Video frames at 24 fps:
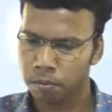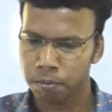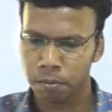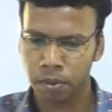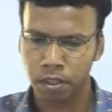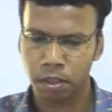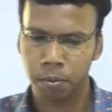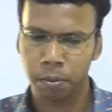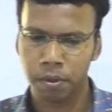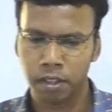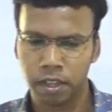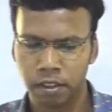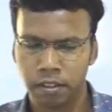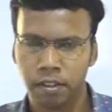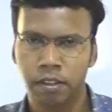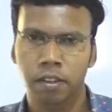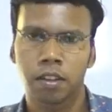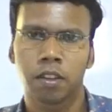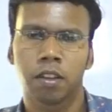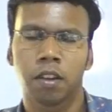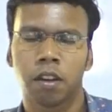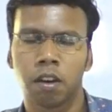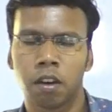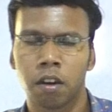Madhya Pradesh
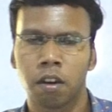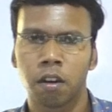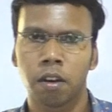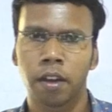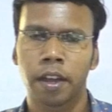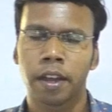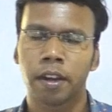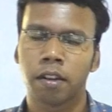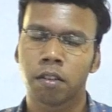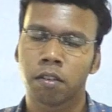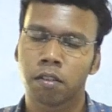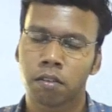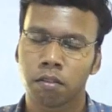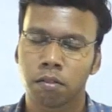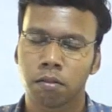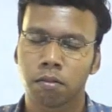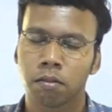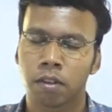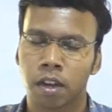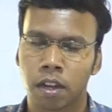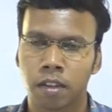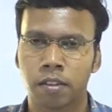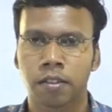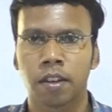and
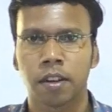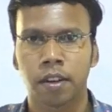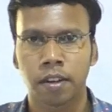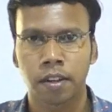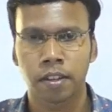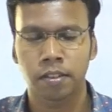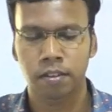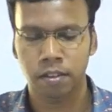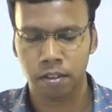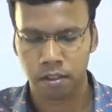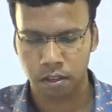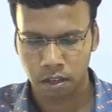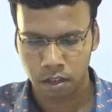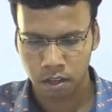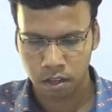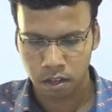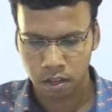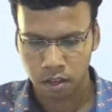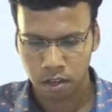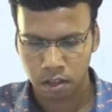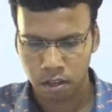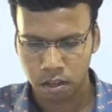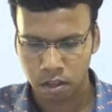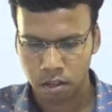Rajasthan region.
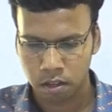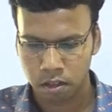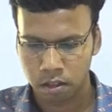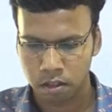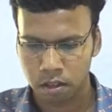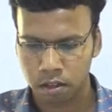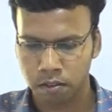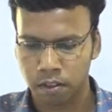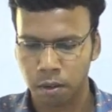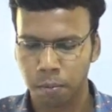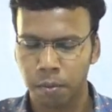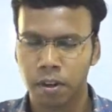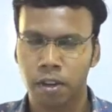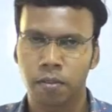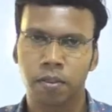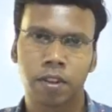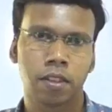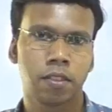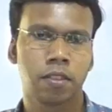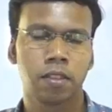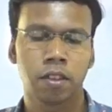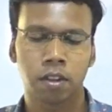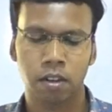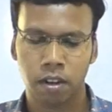Chambal River
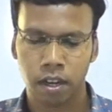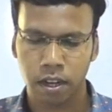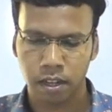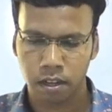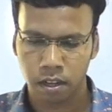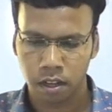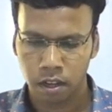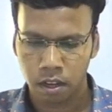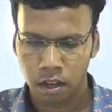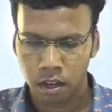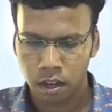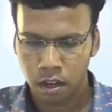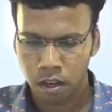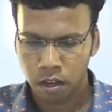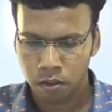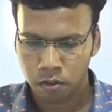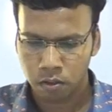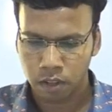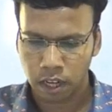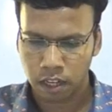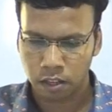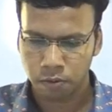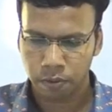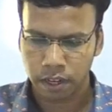is there, right?
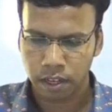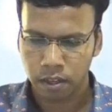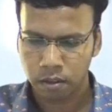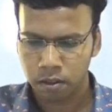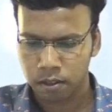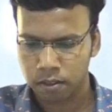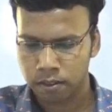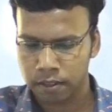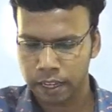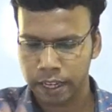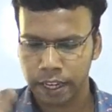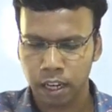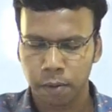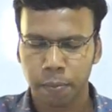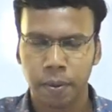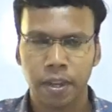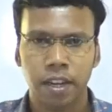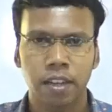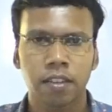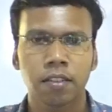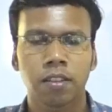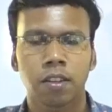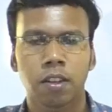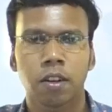So, that's why second
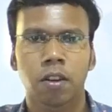pair is